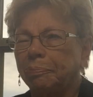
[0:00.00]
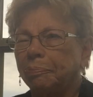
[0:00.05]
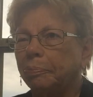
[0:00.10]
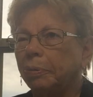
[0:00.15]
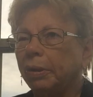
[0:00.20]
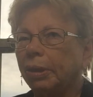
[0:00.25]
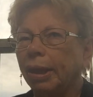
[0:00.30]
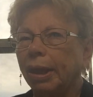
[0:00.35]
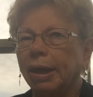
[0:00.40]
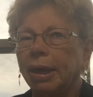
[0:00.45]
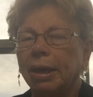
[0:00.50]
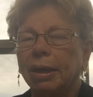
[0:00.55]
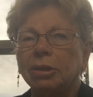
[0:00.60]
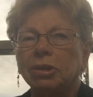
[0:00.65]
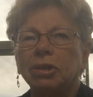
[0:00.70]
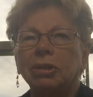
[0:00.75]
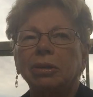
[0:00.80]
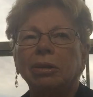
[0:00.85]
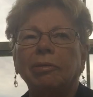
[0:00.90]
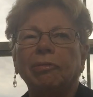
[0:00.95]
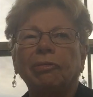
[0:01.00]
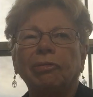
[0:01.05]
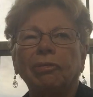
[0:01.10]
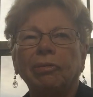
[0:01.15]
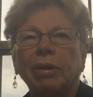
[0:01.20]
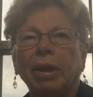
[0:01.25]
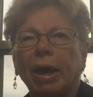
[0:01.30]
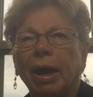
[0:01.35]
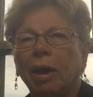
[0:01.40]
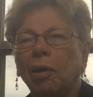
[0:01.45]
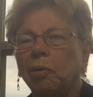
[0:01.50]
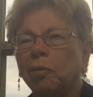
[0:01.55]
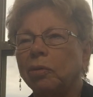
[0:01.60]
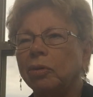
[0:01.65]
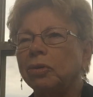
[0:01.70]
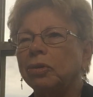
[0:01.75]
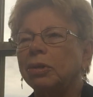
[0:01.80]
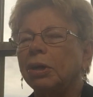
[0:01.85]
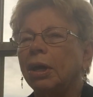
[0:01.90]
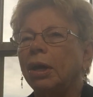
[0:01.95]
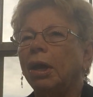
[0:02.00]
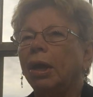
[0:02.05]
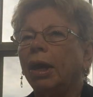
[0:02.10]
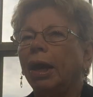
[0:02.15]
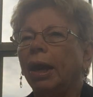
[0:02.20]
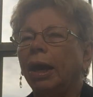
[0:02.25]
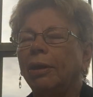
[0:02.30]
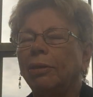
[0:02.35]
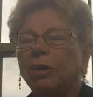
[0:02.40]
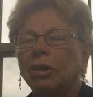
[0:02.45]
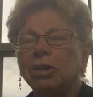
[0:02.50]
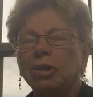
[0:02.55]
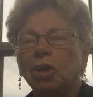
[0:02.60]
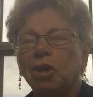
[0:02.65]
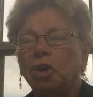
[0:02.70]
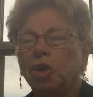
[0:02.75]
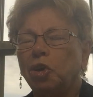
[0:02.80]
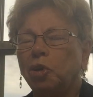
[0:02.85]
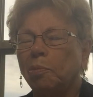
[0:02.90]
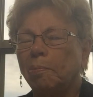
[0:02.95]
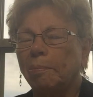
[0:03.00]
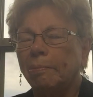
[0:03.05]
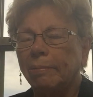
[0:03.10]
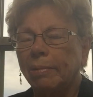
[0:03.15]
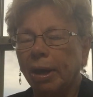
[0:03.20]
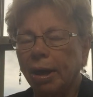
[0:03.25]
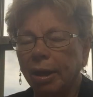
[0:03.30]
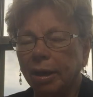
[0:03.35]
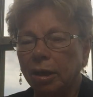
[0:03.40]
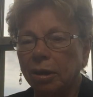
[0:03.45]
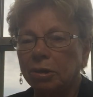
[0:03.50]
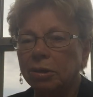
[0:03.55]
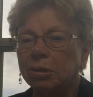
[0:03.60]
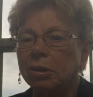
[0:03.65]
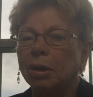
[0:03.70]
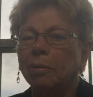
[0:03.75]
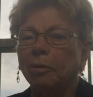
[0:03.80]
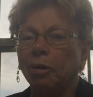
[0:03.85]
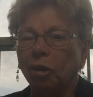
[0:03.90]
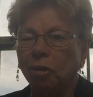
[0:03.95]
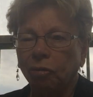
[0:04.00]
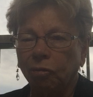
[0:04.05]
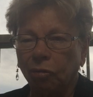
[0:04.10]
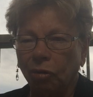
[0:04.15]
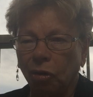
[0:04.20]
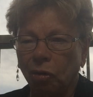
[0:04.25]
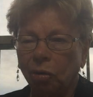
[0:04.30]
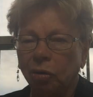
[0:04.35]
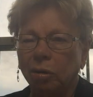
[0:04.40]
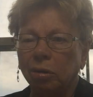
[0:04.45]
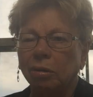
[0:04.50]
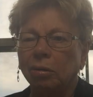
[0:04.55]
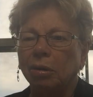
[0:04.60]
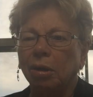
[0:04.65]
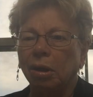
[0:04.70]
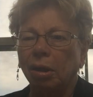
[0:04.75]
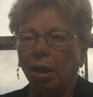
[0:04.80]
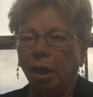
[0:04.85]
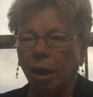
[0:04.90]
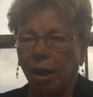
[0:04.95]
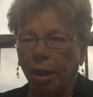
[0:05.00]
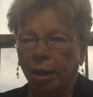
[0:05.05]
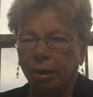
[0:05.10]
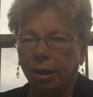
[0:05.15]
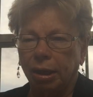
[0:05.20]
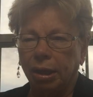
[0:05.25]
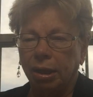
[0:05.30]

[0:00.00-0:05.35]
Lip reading: plants, the flowers, and this humongous floral clock.